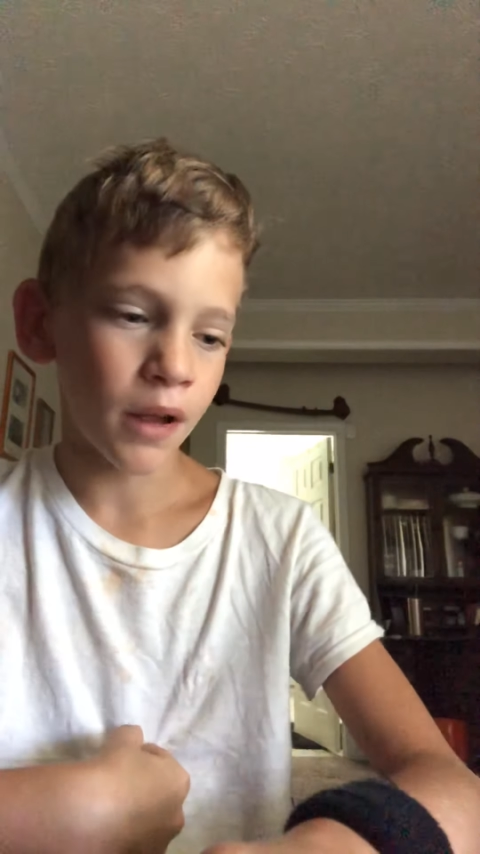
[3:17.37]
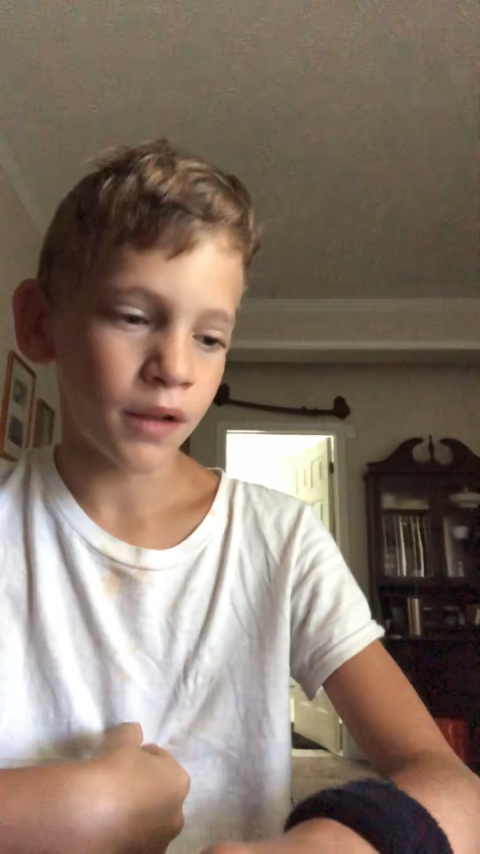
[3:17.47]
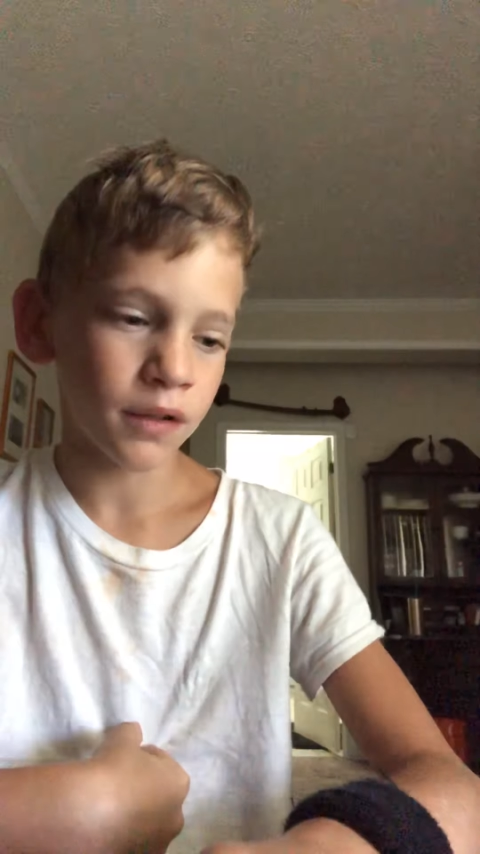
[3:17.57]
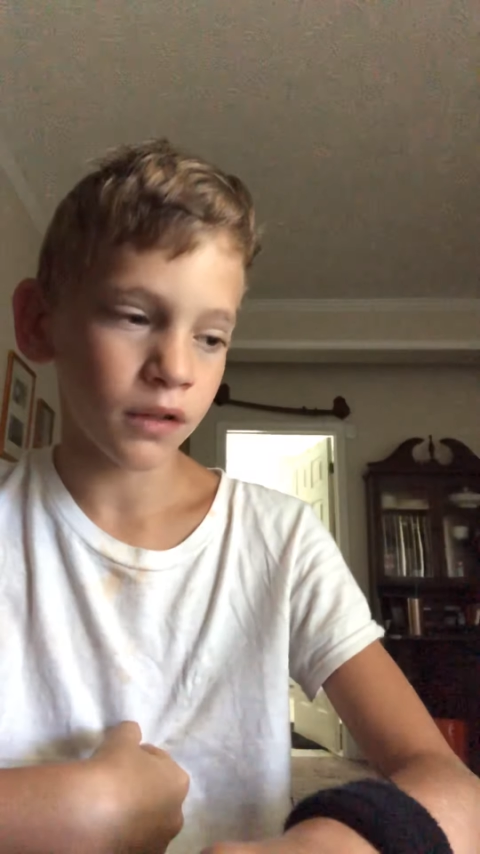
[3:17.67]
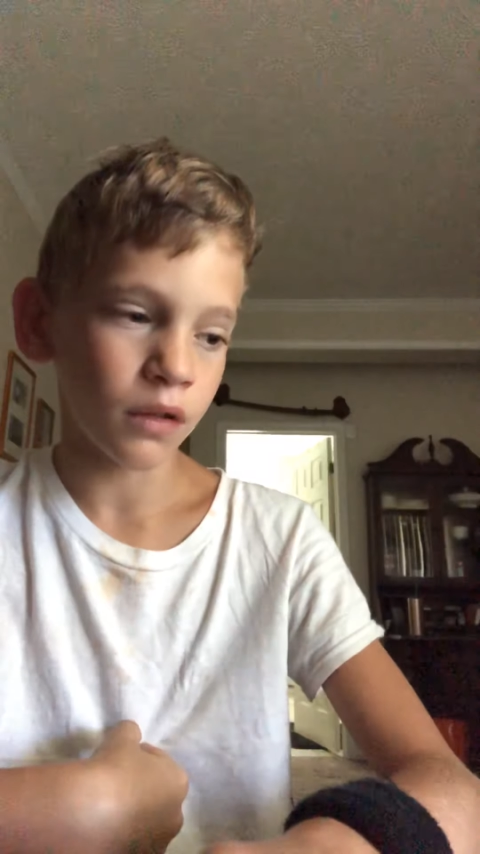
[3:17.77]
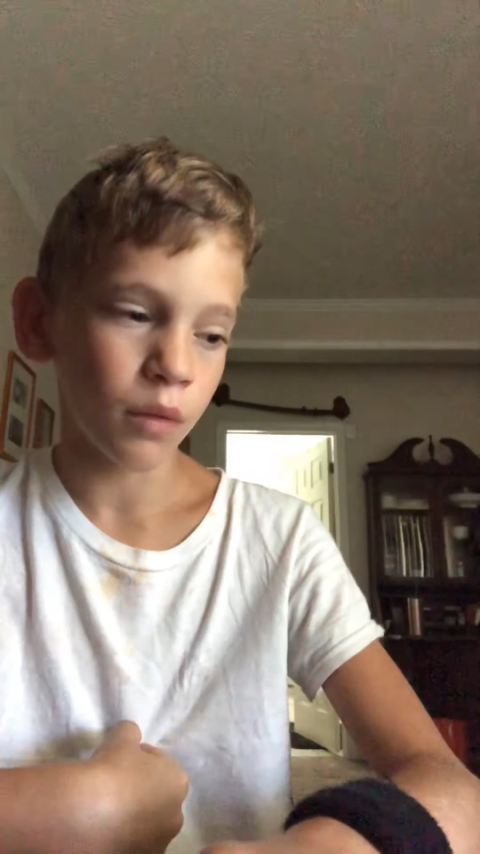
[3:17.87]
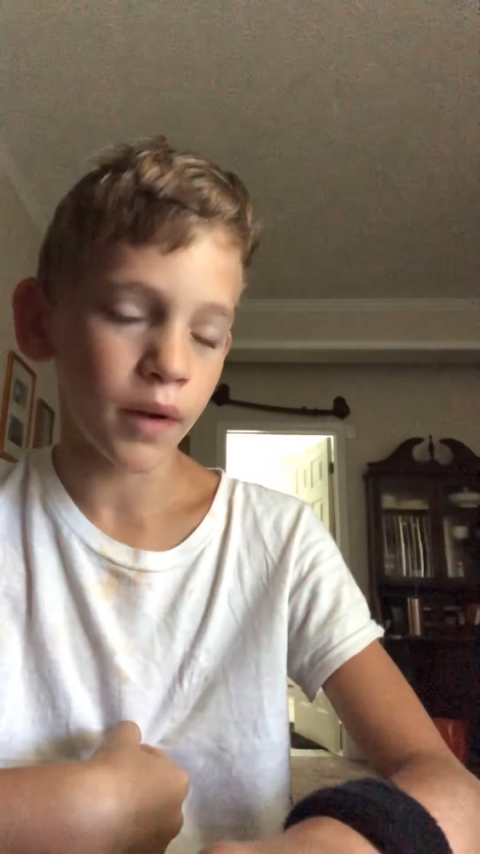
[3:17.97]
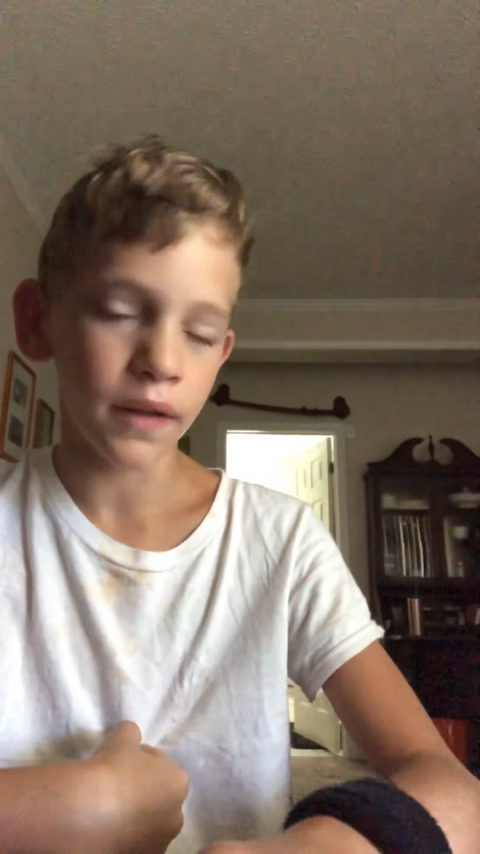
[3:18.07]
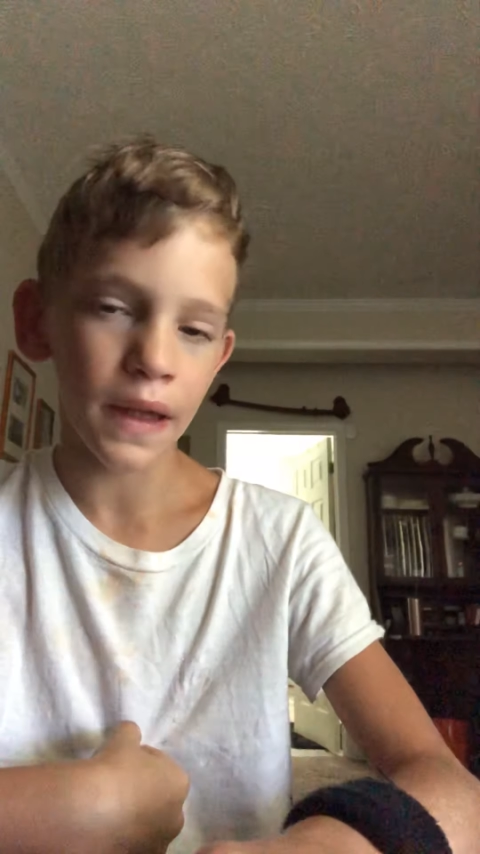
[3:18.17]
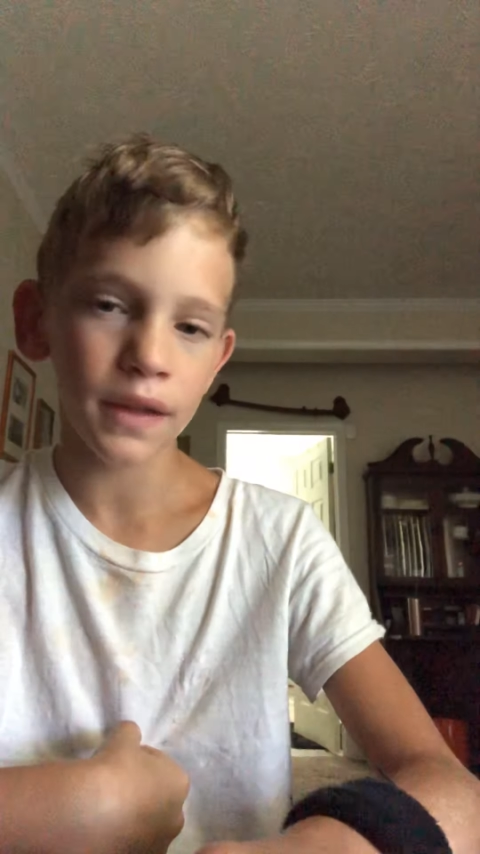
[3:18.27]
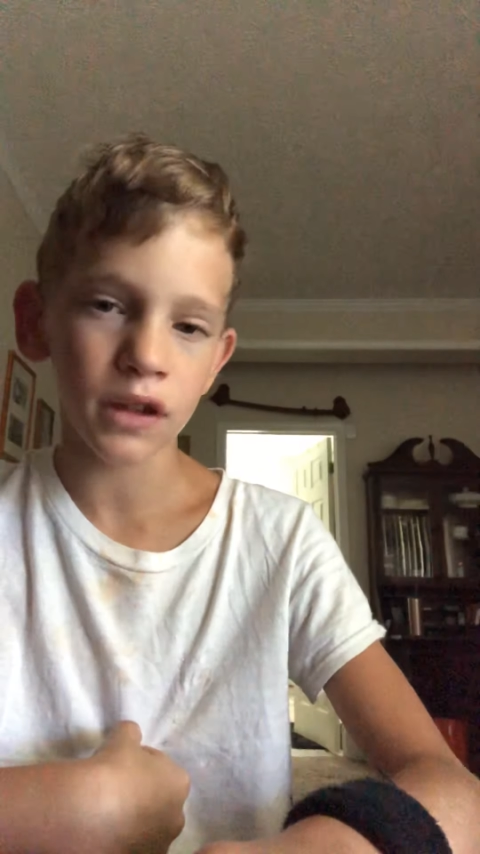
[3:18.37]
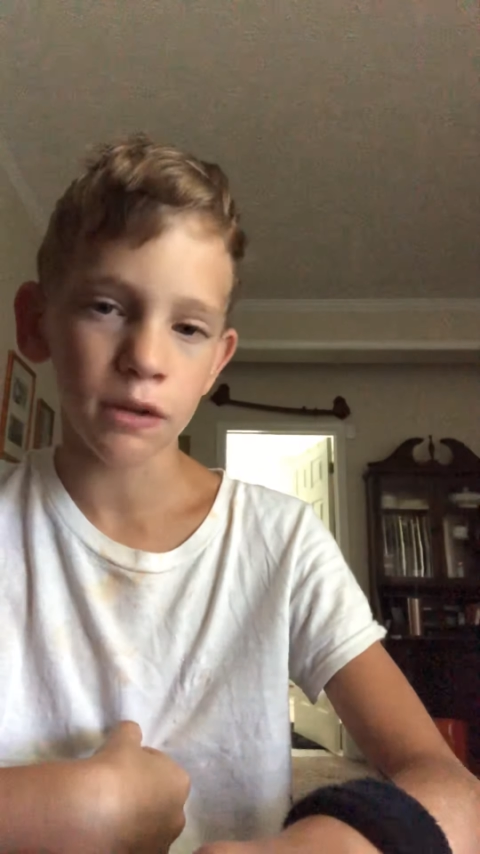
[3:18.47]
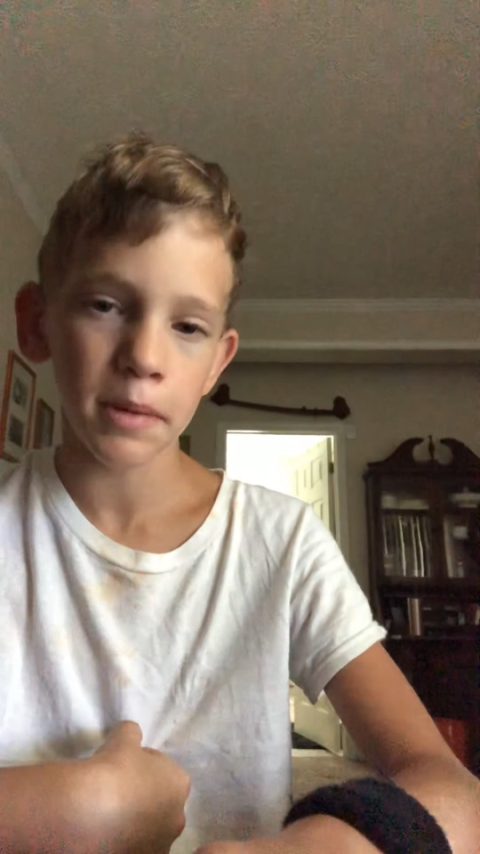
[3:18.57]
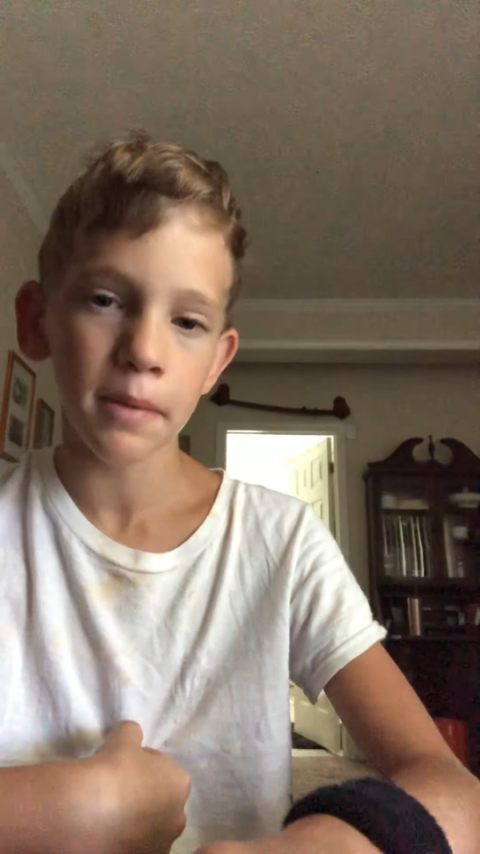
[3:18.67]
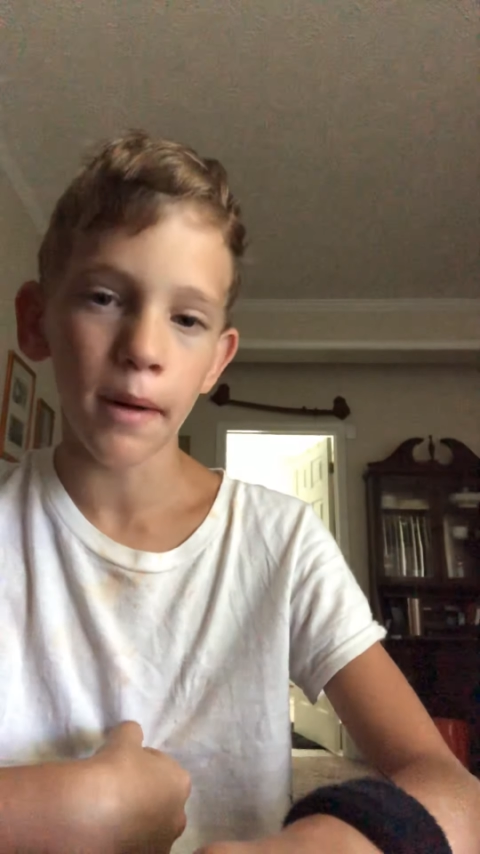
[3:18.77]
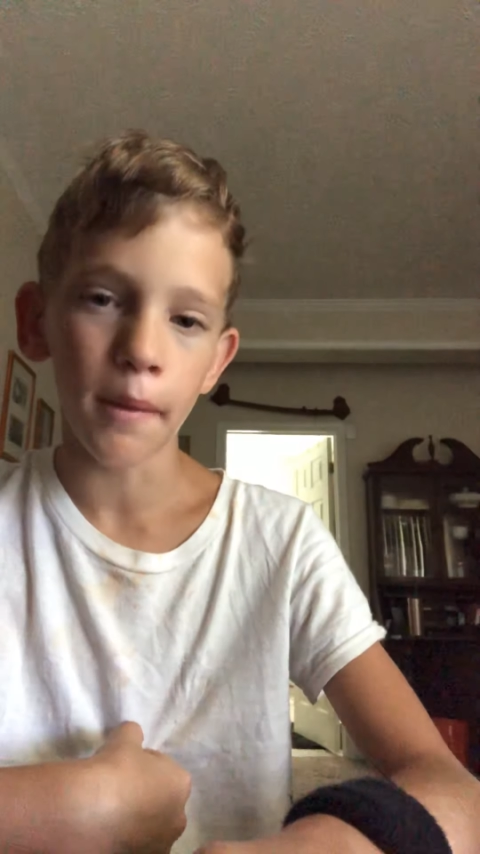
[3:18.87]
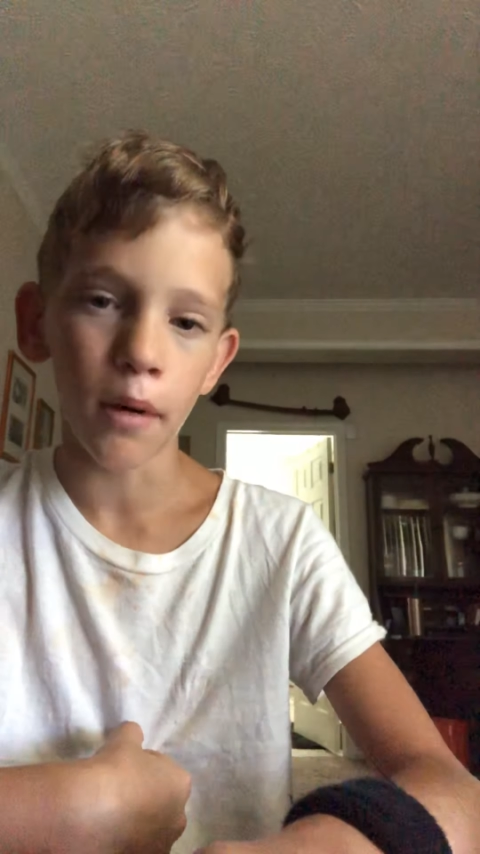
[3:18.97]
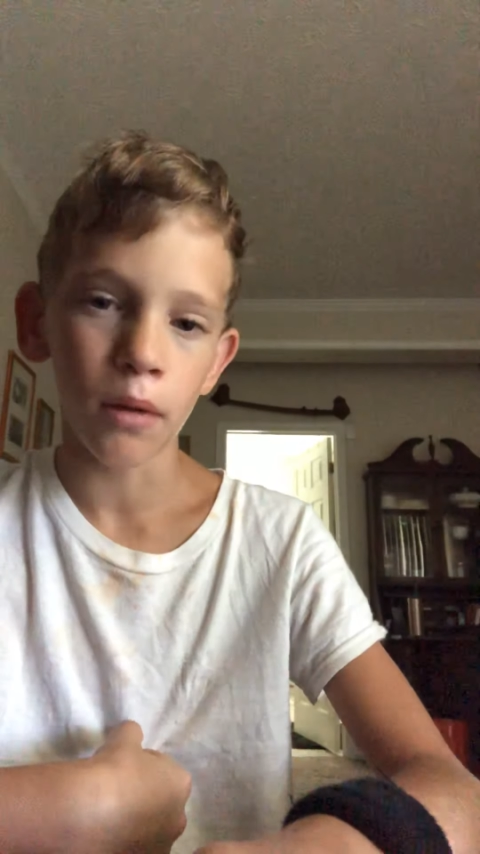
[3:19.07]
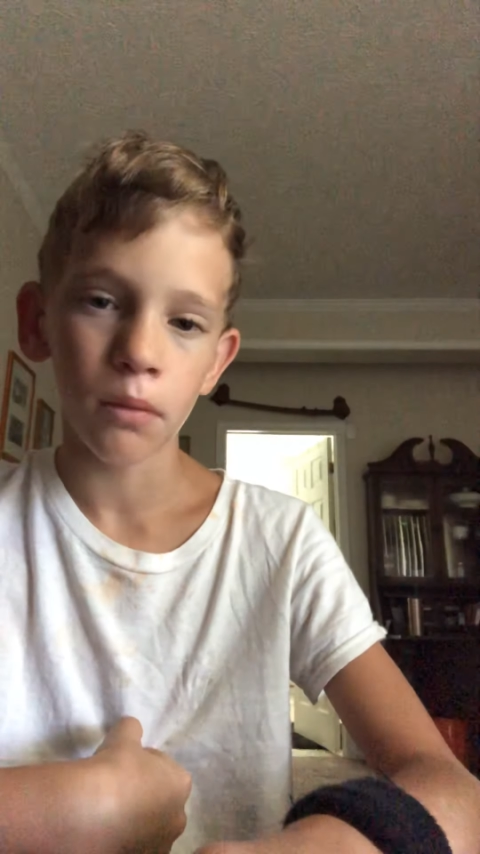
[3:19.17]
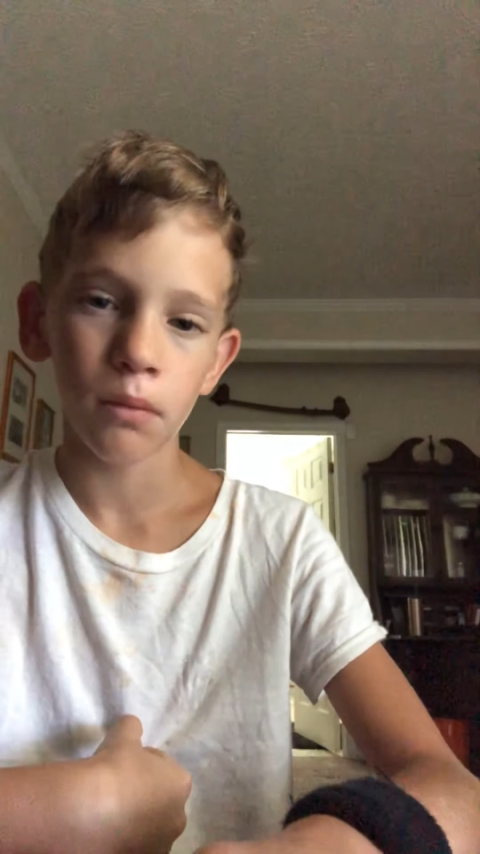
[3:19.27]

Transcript: passing away, that's gonna be Momo.